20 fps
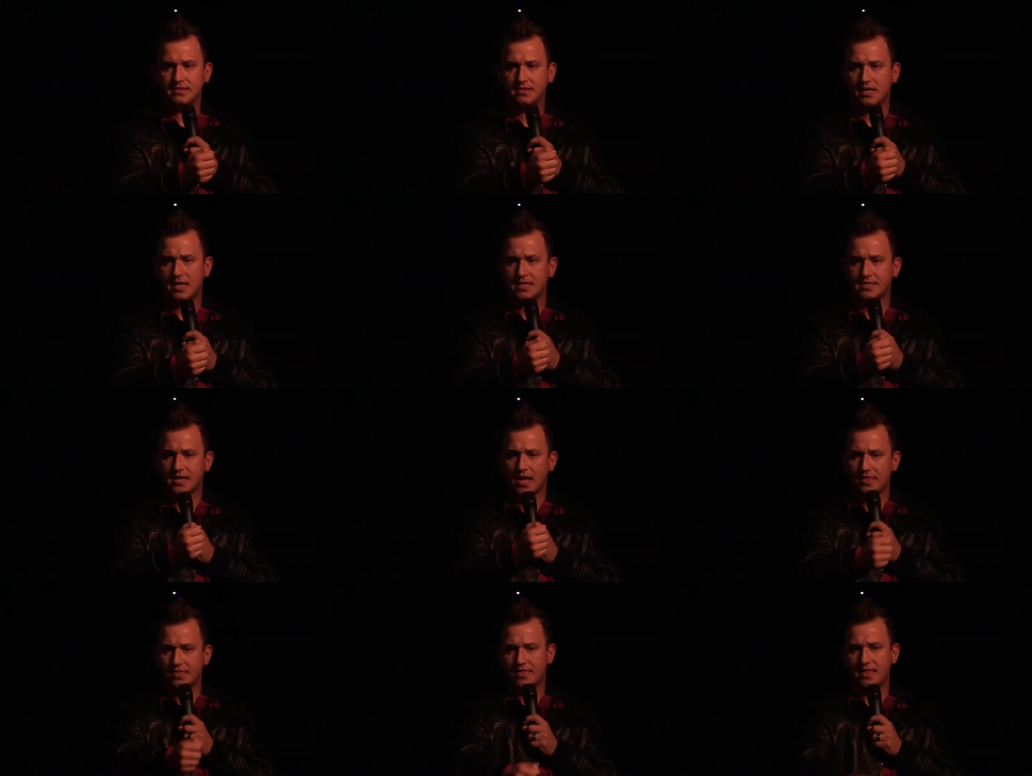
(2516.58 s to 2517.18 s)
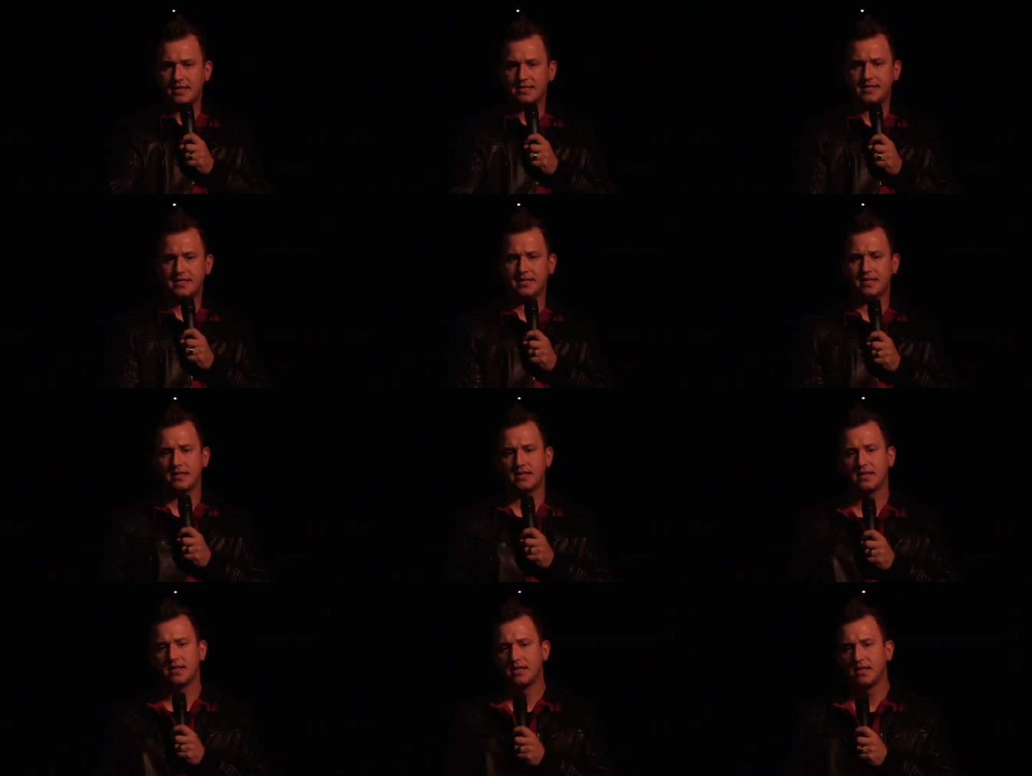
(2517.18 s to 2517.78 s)
is authentic,
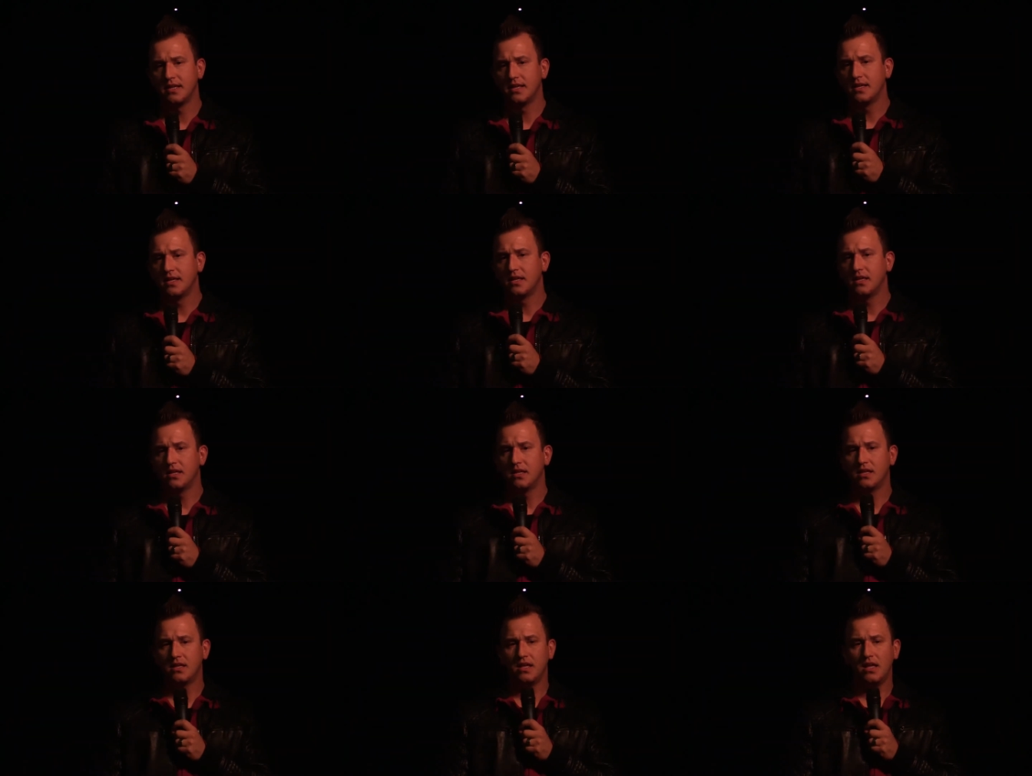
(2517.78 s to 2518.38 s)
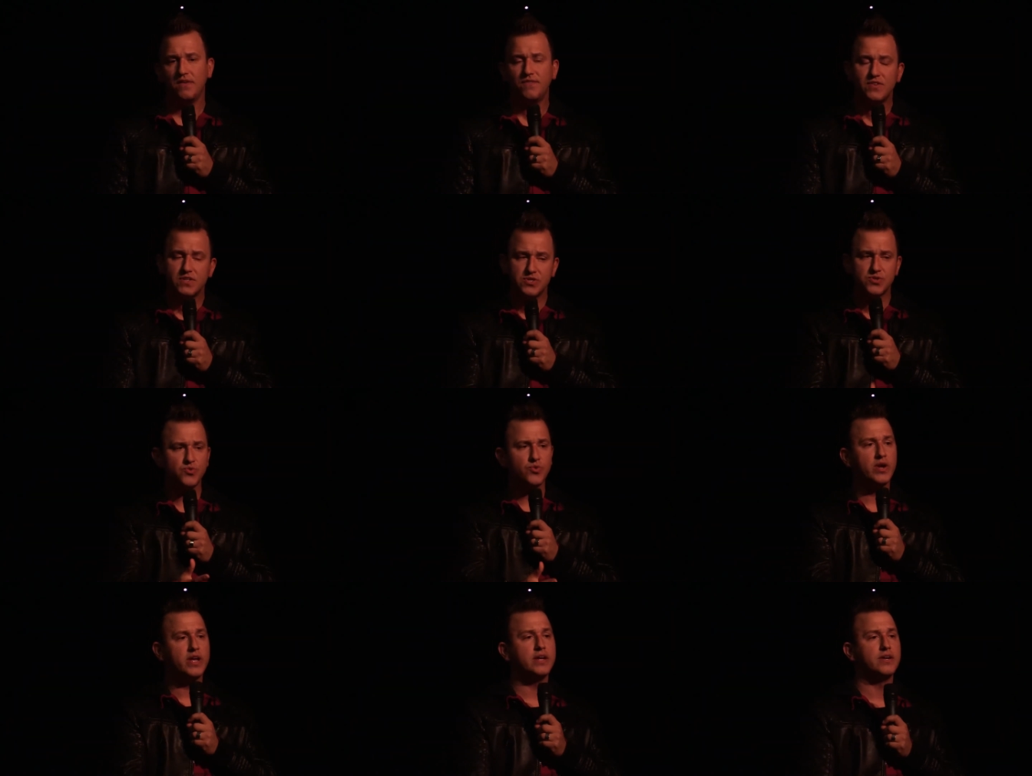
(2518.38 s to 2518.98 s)
if it's
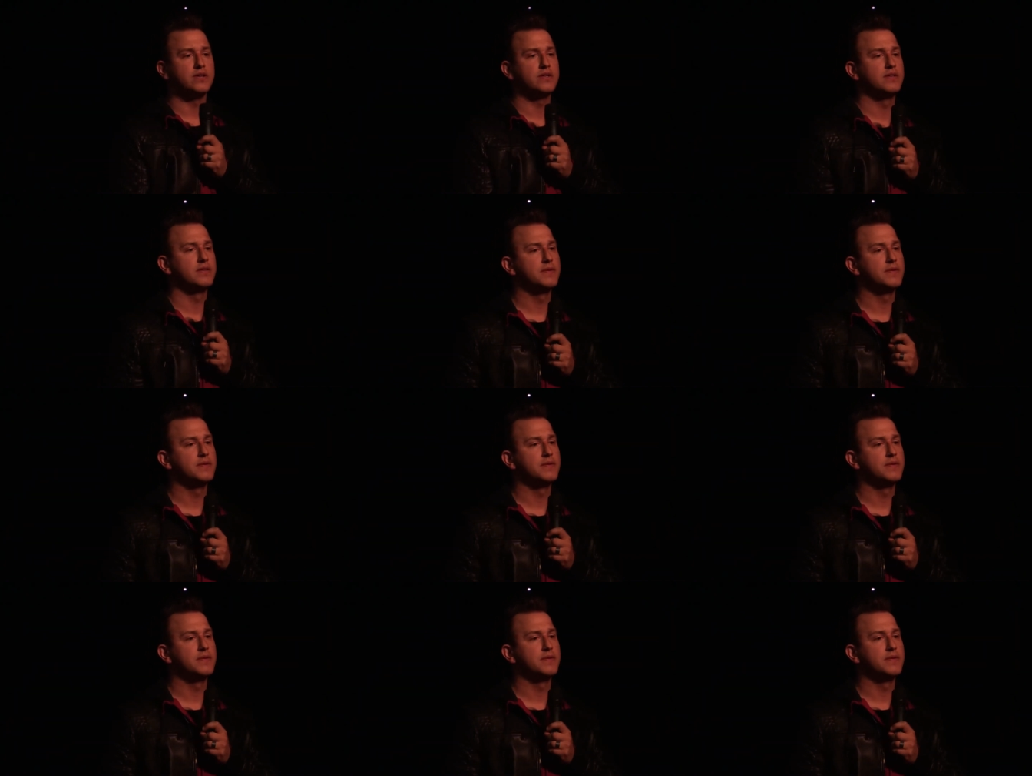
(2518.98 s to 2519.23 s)
real,